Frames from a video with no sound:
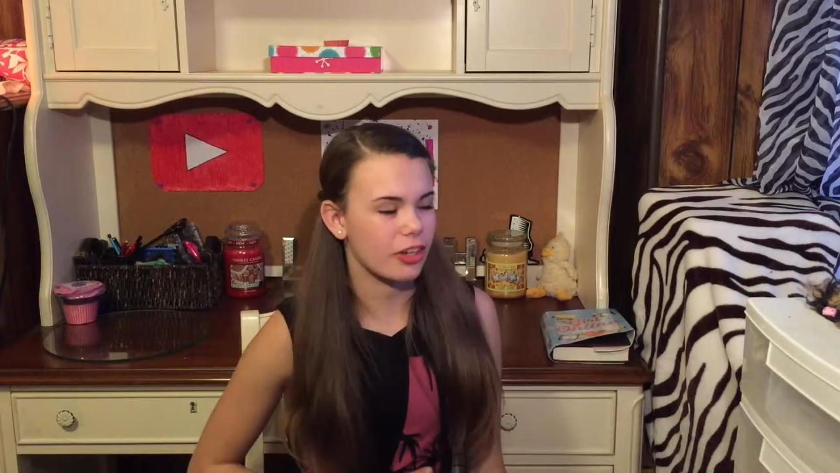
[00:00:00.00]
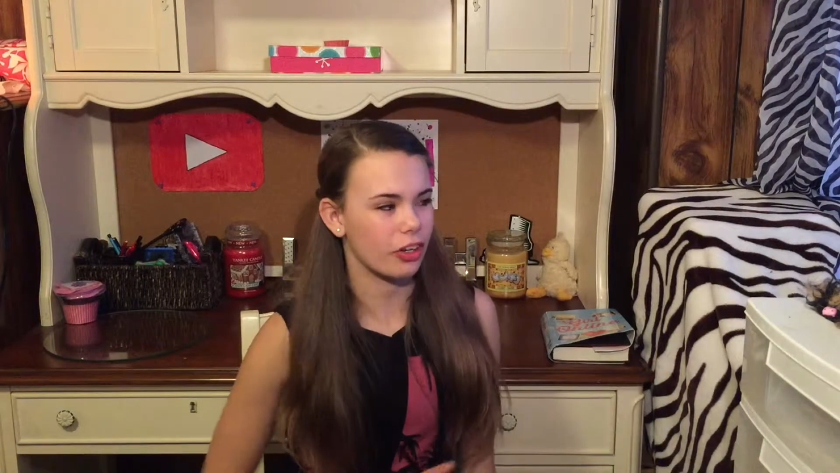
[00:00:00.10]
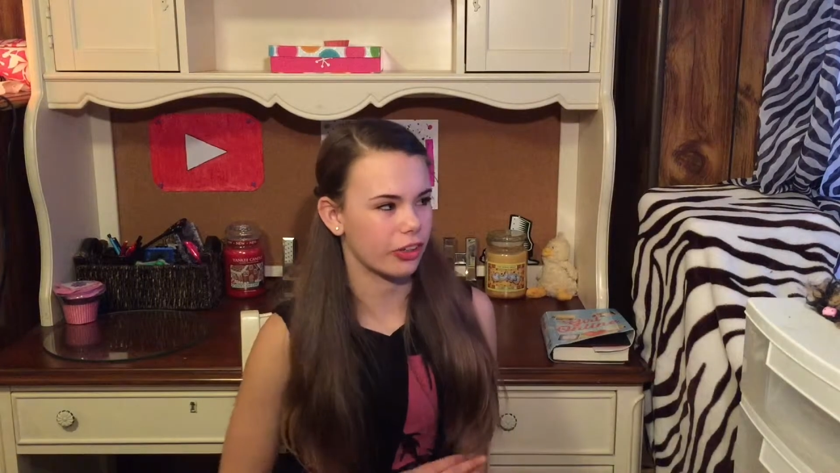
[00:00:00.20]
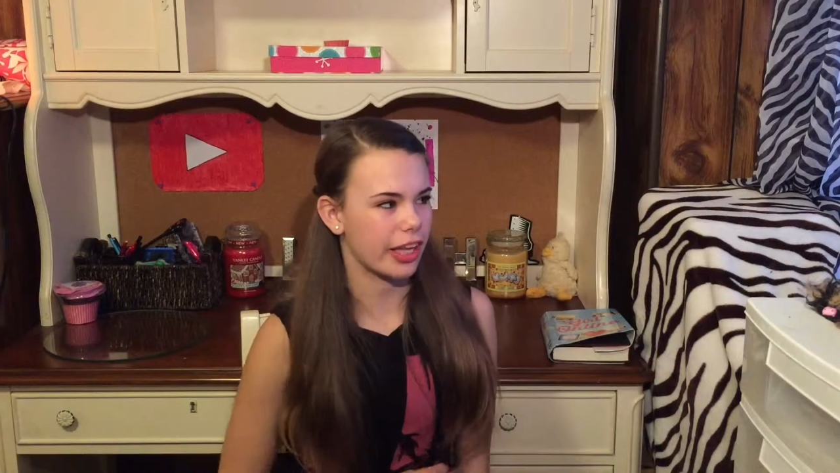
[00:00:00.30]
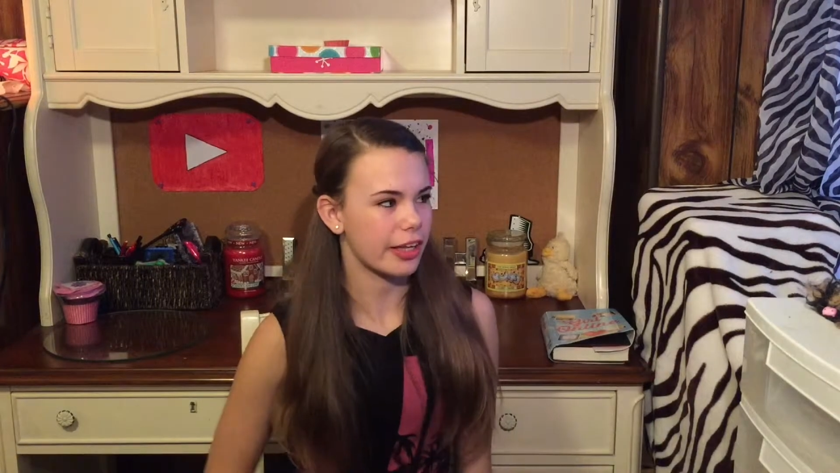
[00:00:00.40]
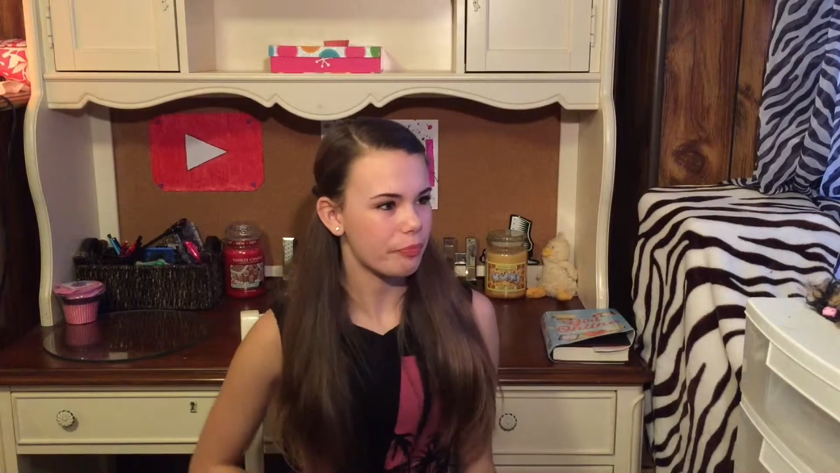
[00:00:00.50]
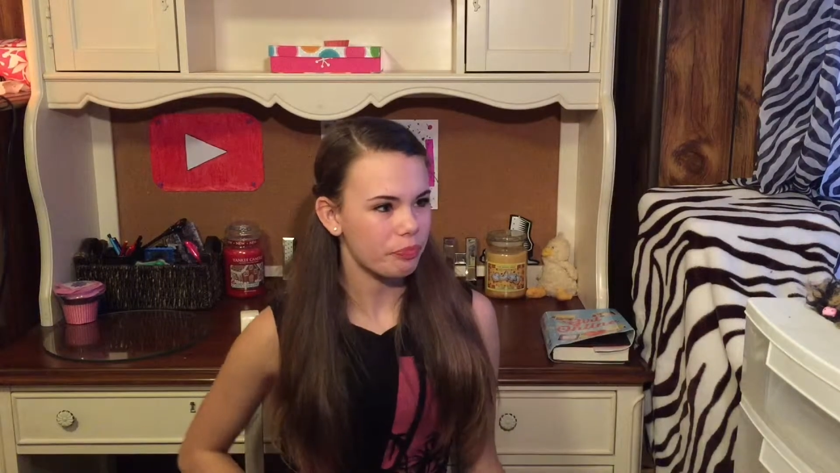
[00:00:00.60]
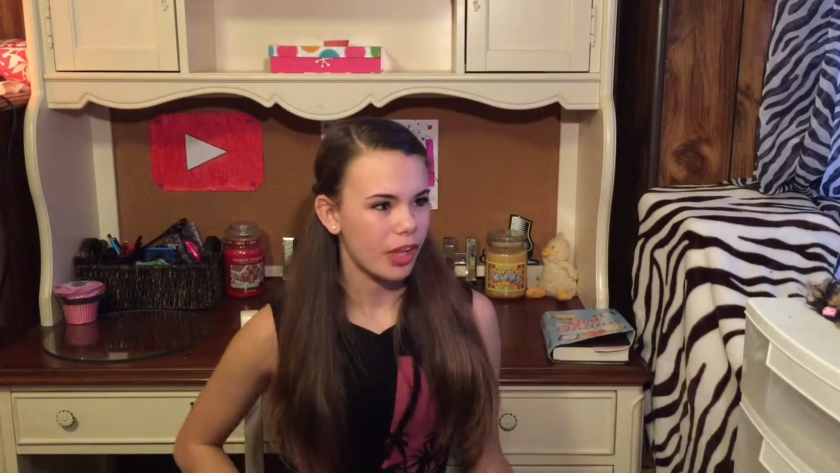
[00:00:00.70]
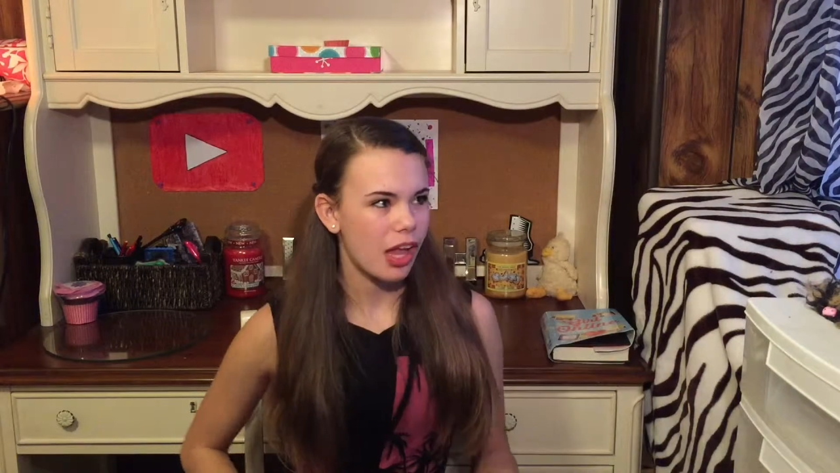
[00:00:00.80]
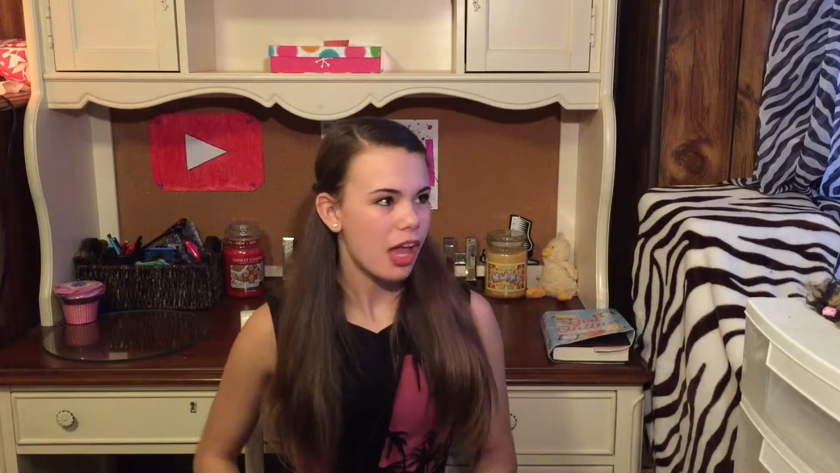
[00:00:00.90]
Or, like,
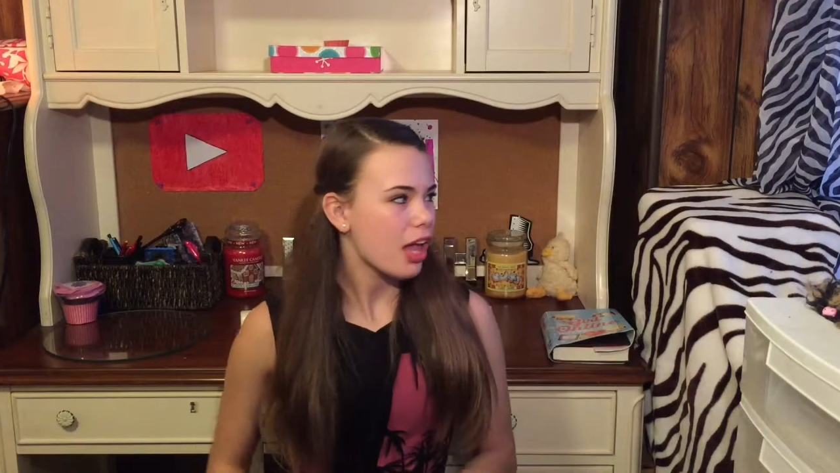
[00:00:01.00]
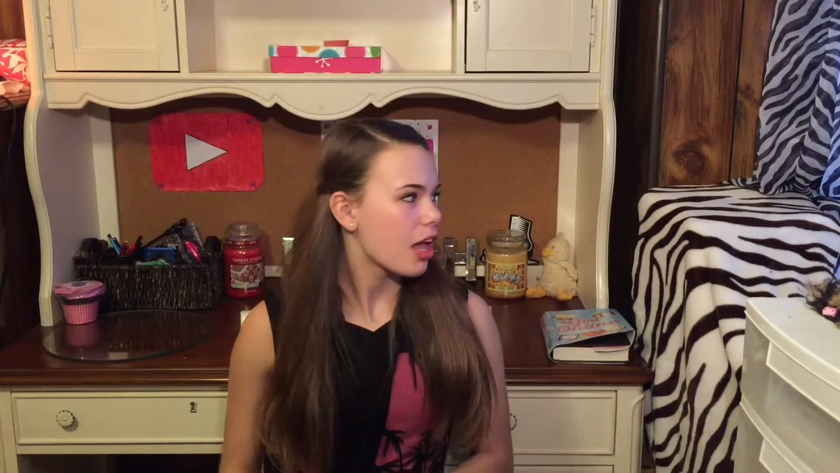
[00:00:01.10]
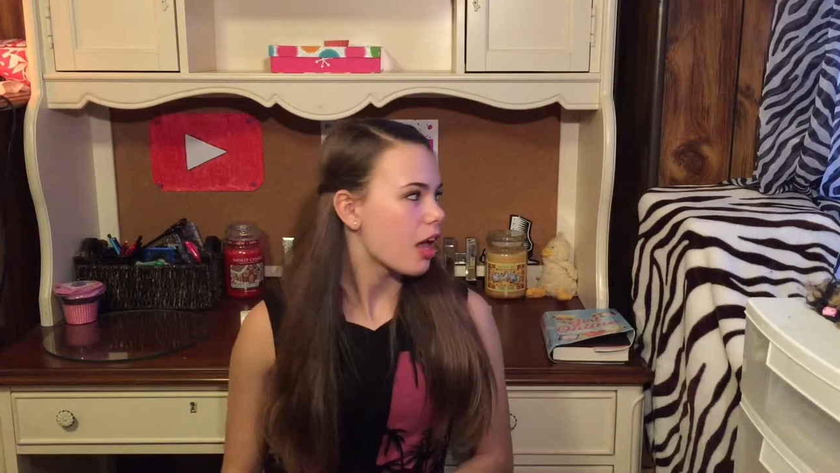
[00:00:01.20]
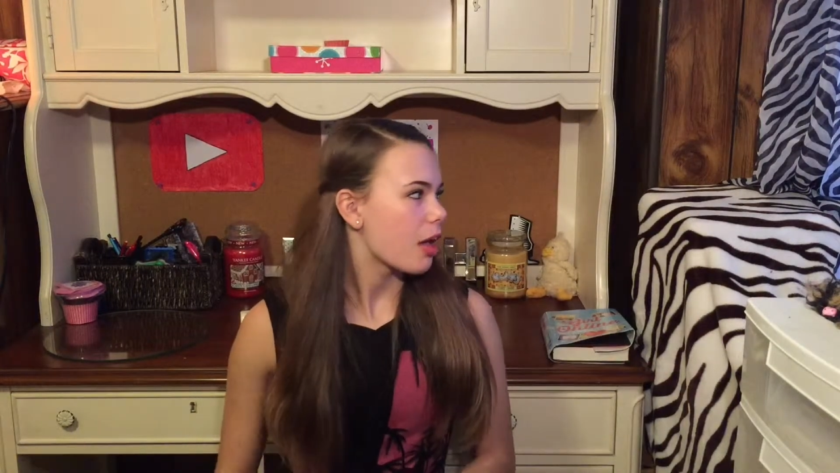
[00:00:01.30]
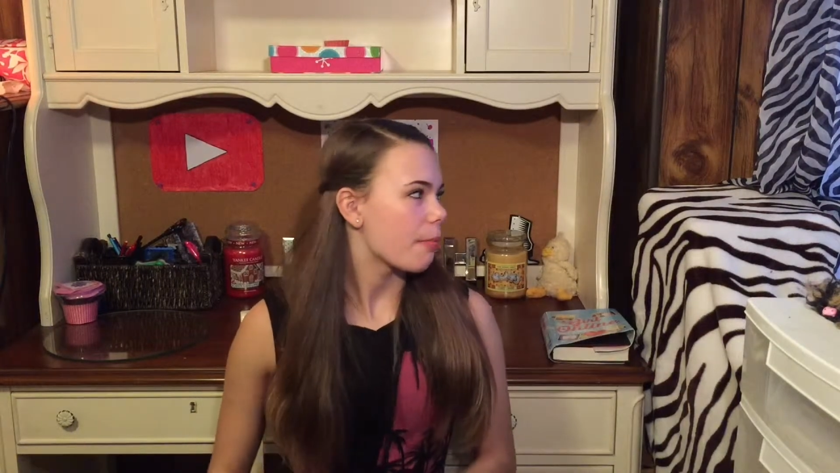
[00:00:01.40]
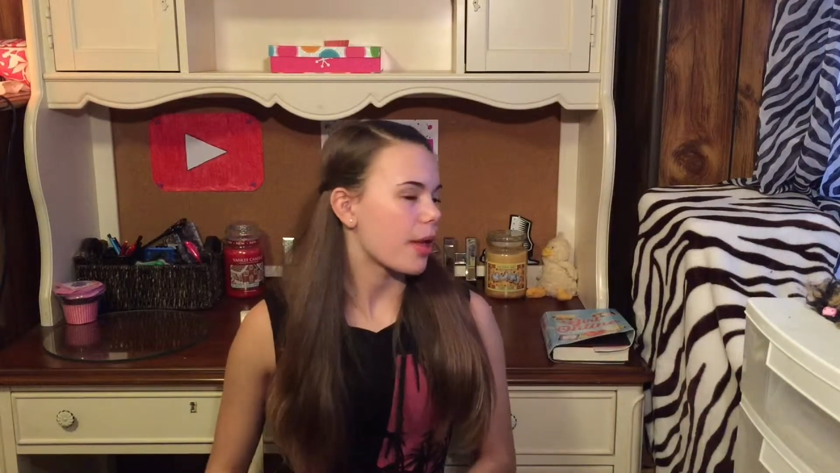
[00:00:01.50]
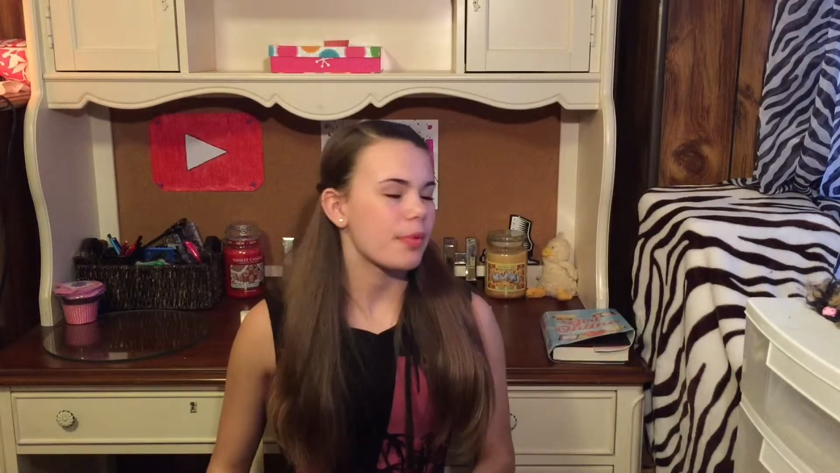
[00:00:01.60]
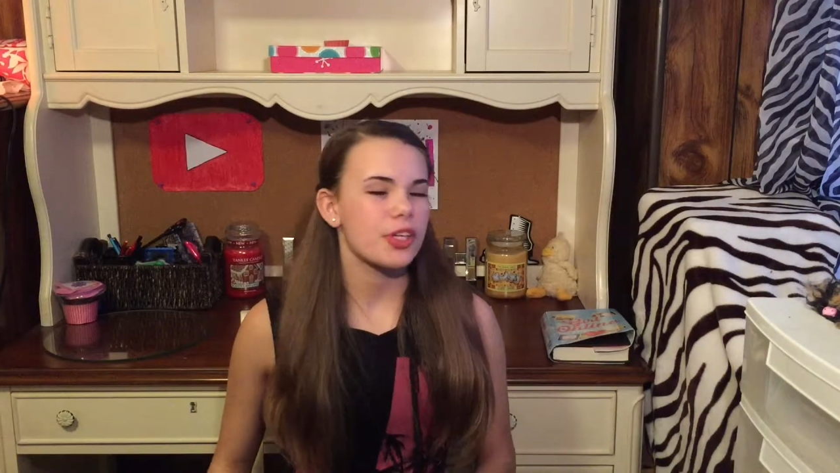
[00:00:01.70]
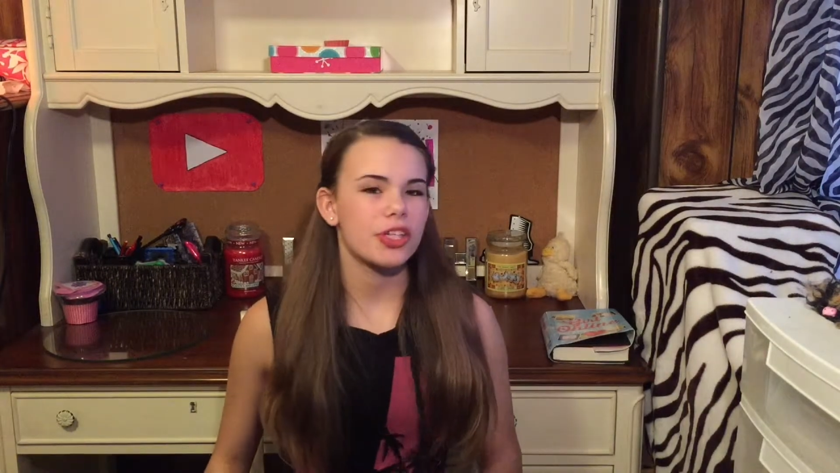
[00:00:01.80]
maybe